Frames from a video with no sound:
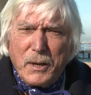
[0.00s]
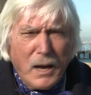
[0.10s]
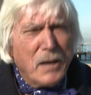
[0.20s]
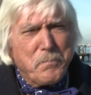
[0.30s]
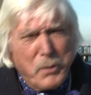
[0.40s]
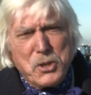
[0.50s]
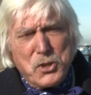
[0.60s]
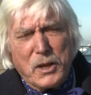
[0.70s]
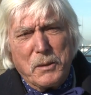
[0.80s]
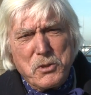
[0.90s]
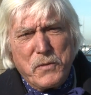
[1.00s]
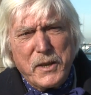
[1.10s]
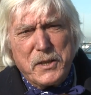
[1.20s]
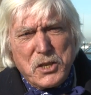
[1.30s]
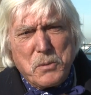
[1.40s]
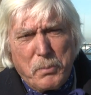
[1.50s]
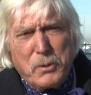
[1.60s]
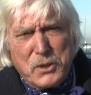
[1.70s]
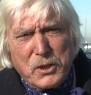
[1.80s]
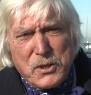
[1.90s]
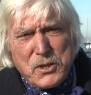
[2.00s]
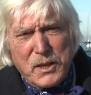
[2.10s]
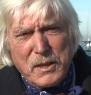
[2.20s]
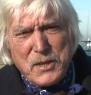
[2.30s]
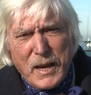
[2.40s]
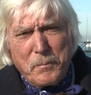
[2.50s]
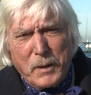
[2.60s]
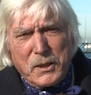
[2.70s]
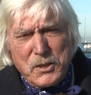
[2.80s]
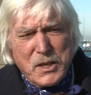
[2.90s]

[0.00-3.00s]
I personally was very disappointed to see this happening because